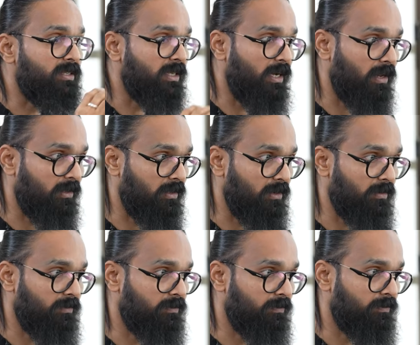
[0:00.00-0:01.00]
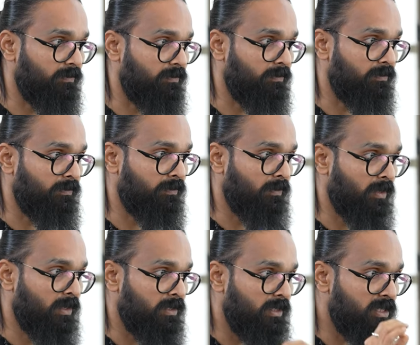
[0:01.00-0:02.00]
inside another.
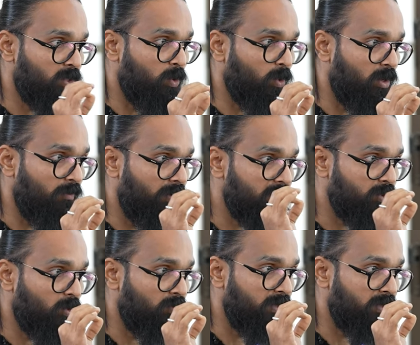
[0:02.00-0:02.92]
Just lock your first thought